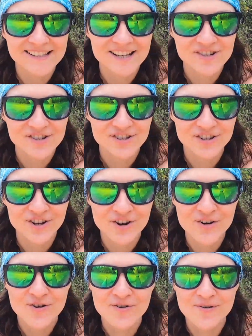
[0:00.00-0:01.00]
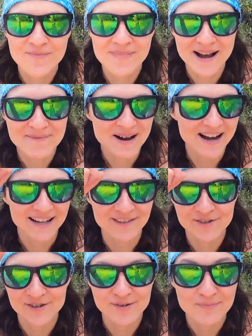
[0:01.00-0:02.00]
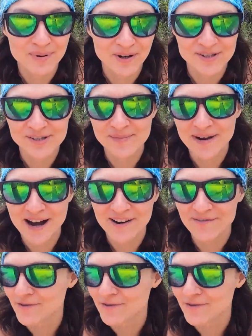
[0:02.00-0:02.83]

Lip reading: decision to go, my mind was just bouncing back